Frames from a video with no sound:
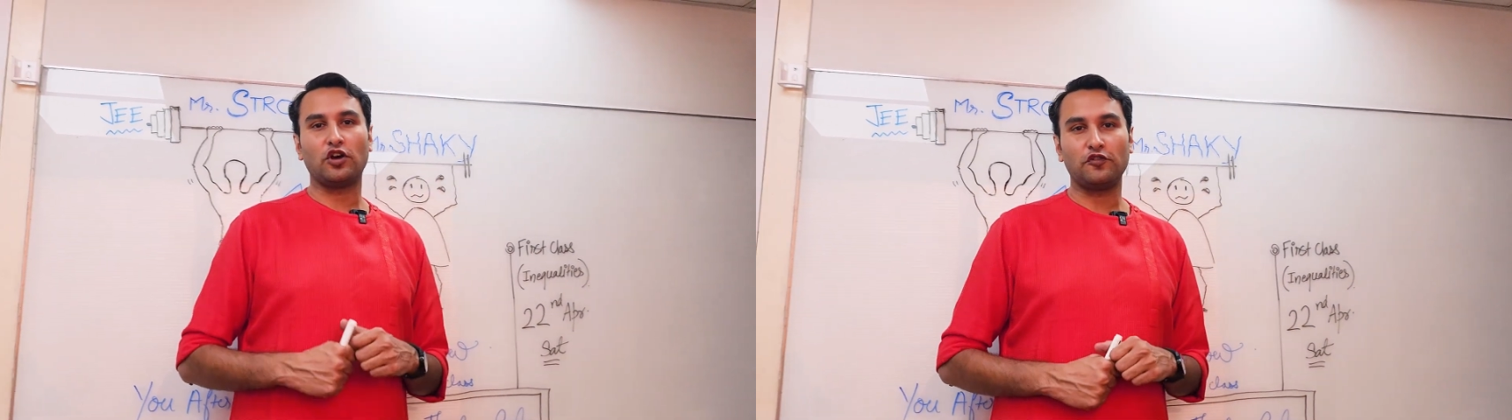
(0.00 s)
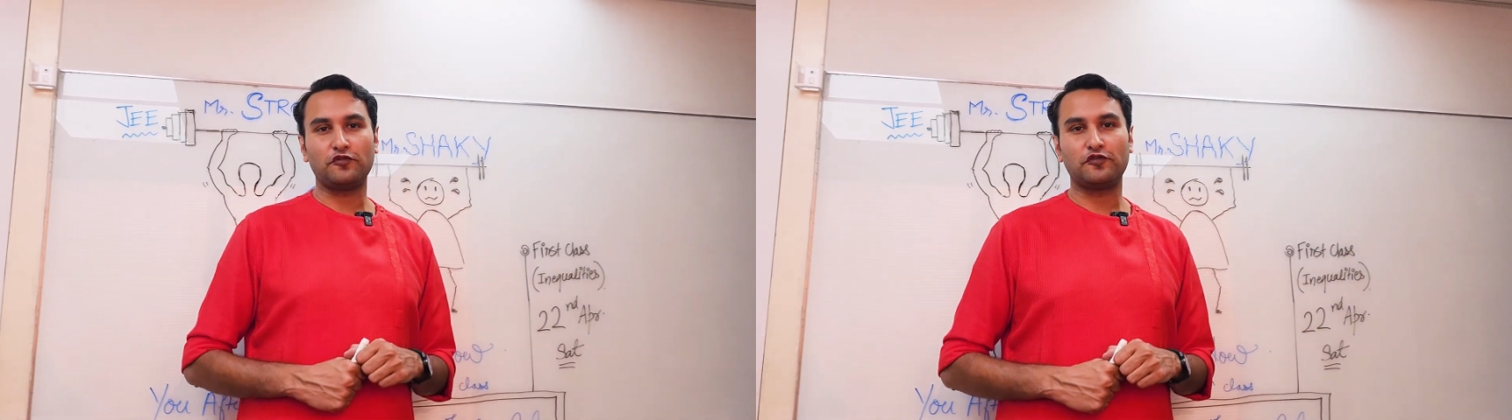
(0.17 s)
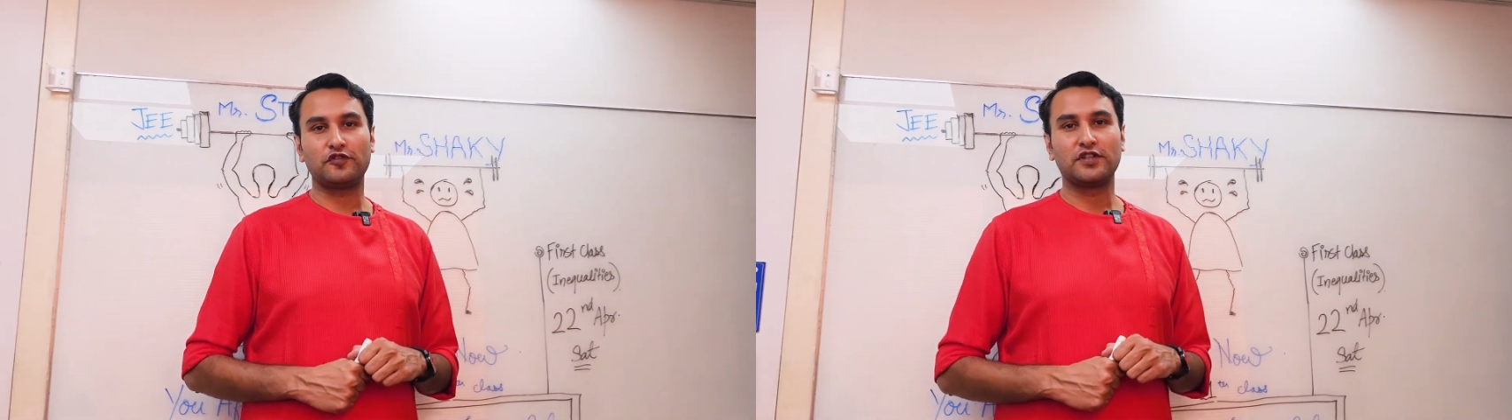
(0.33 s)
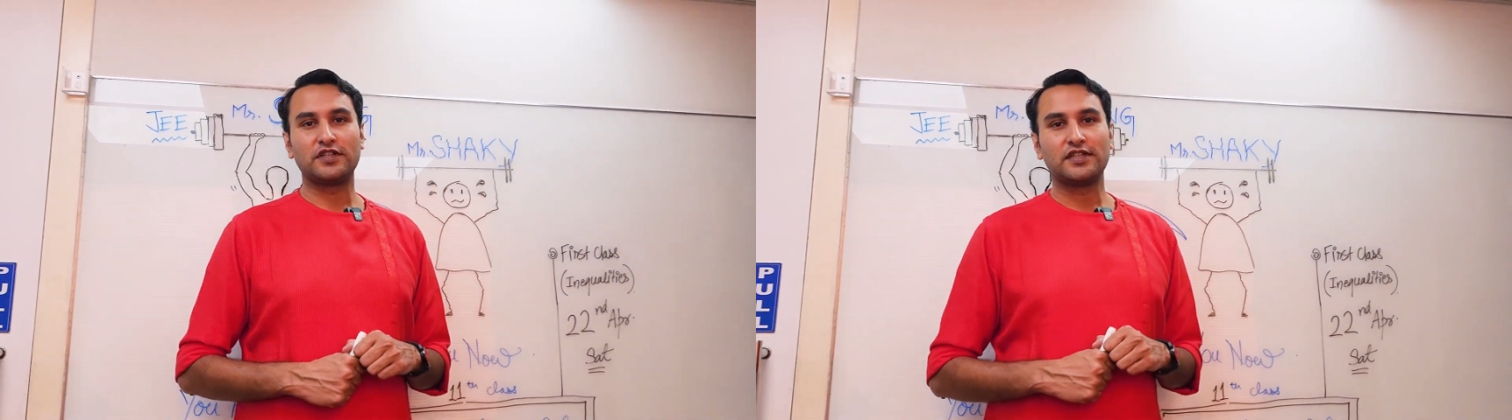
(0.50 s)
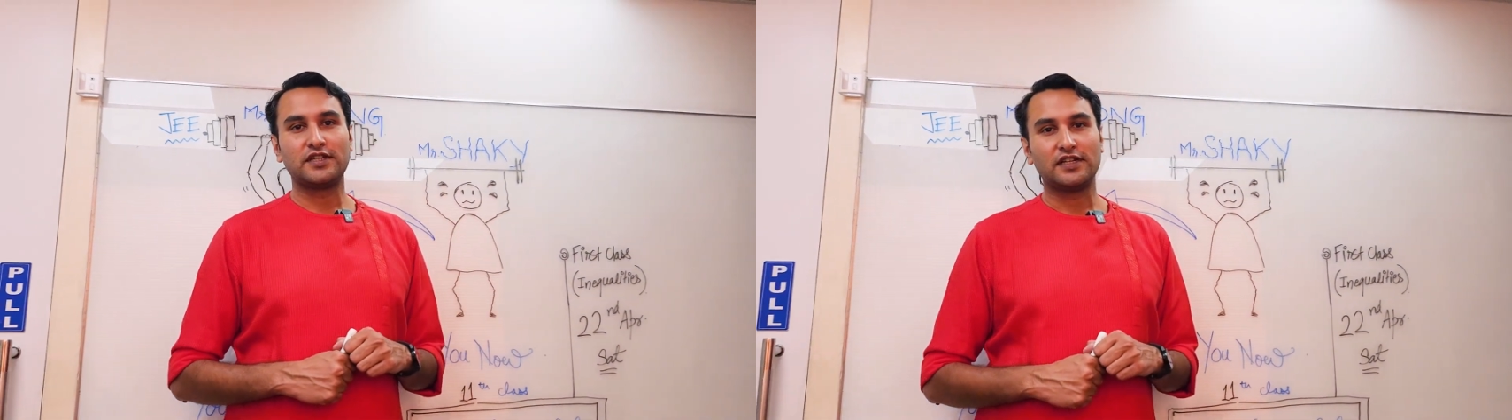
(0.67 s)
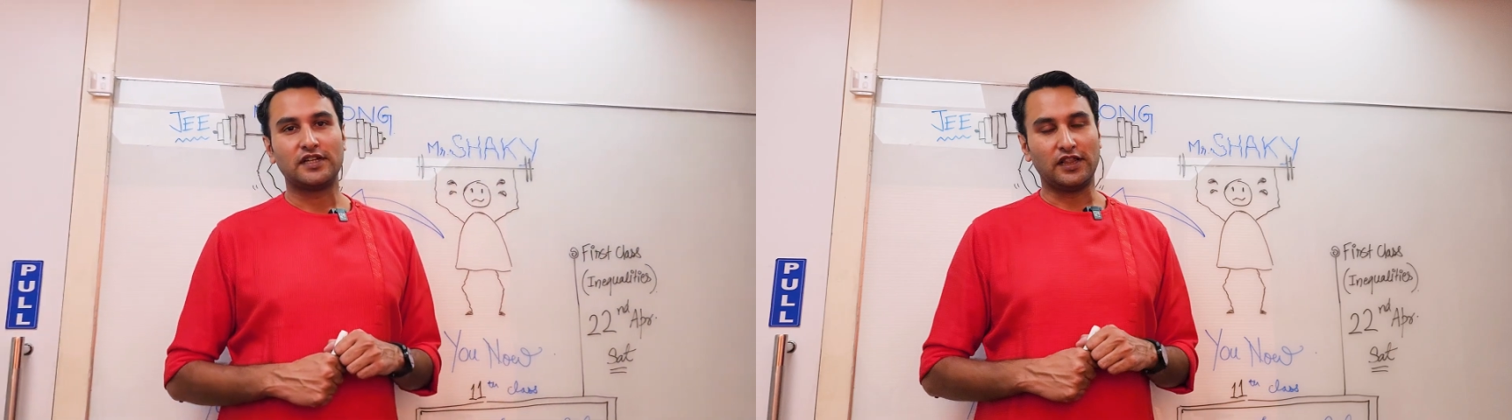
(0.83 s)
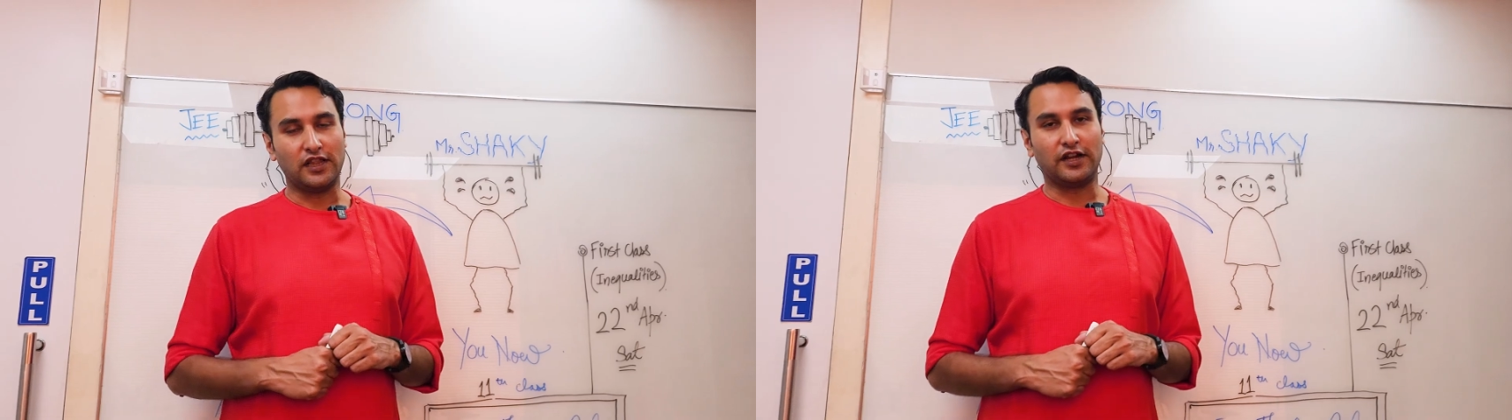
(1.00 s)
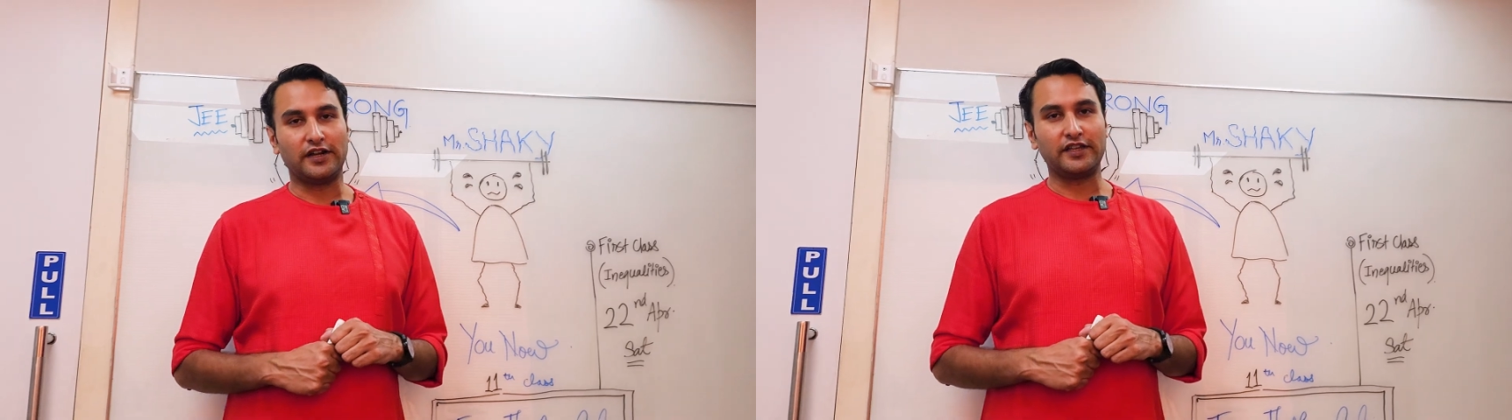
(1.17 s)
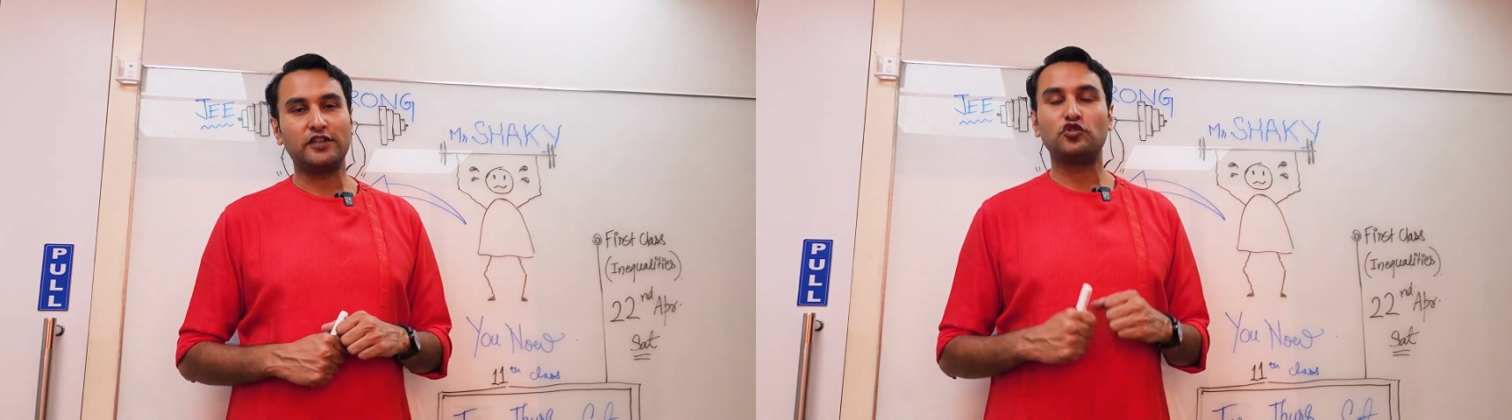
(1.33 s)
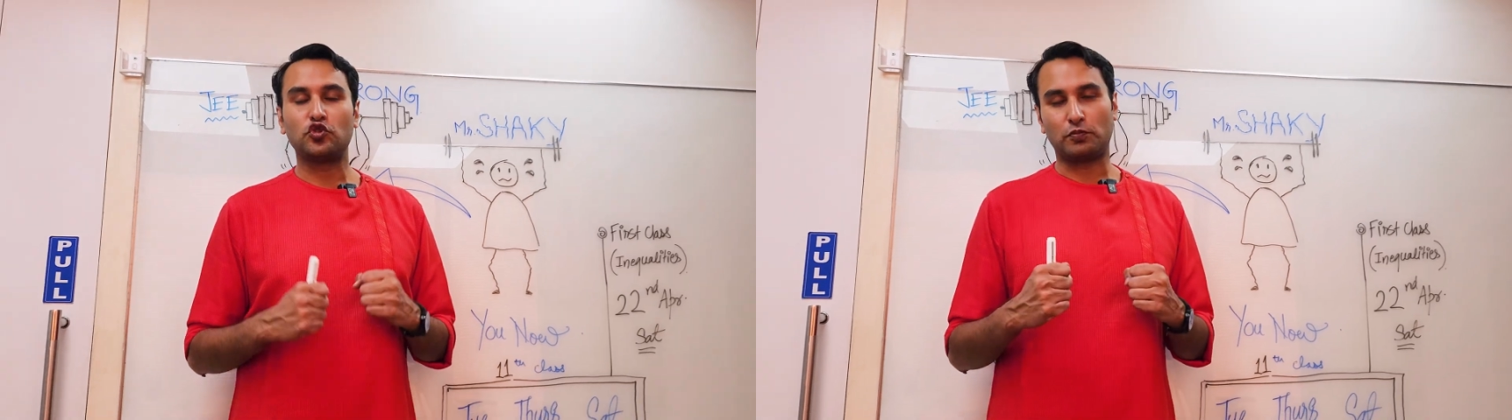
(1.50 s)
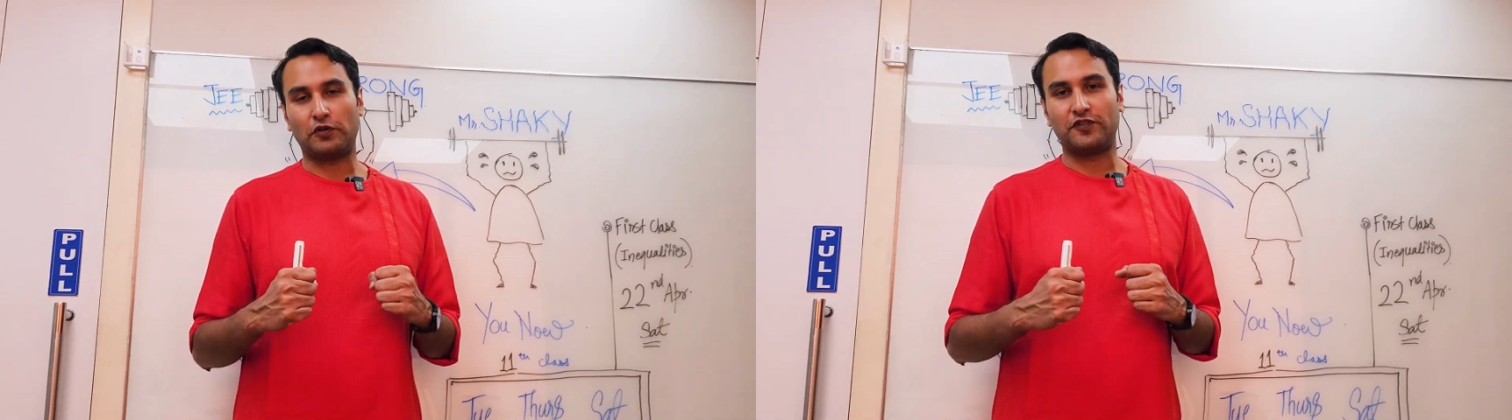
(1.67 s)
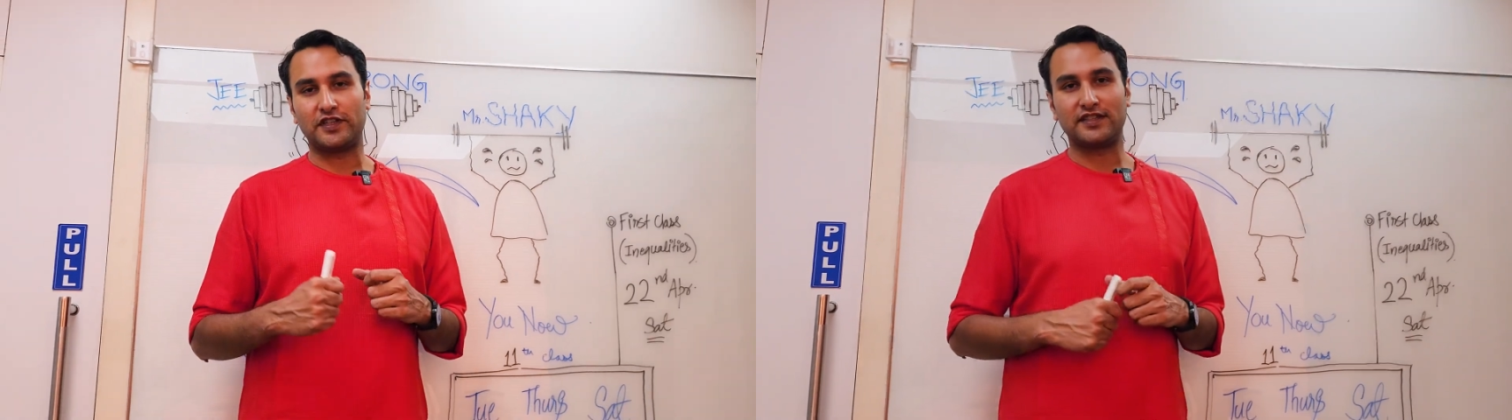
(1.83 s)
of learning
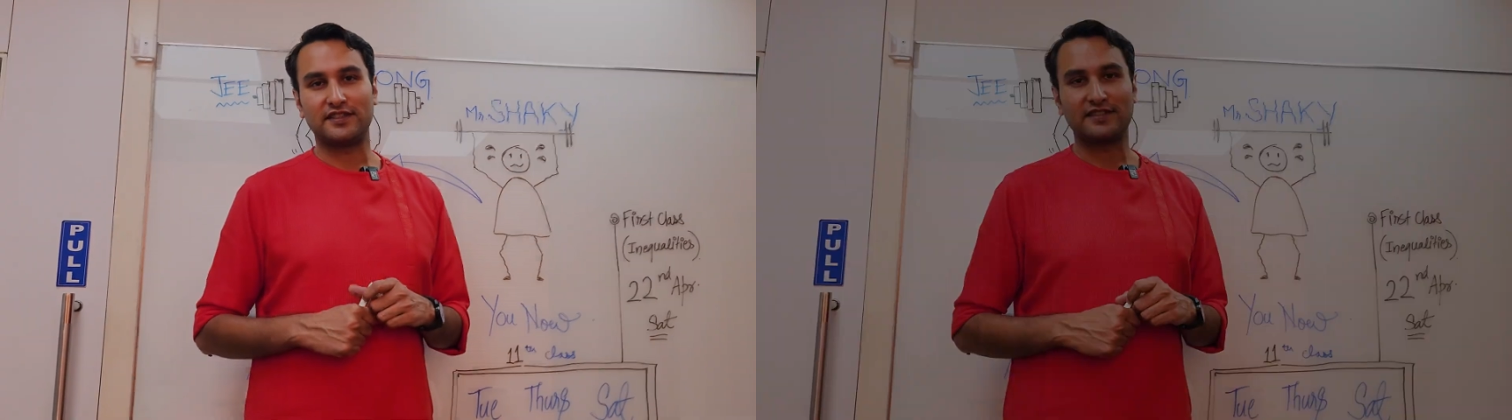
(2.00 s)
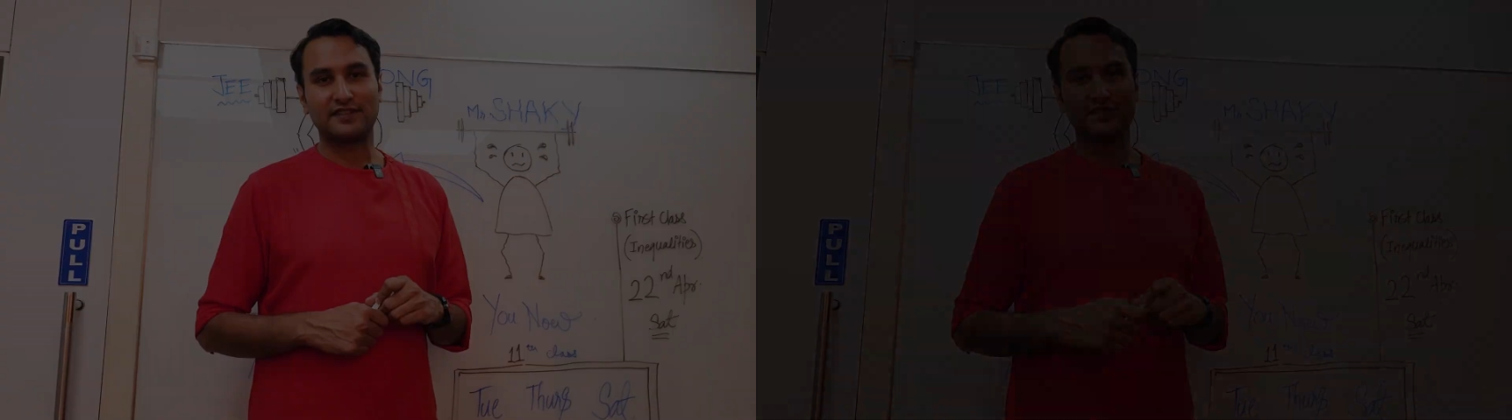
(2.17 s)
super fun.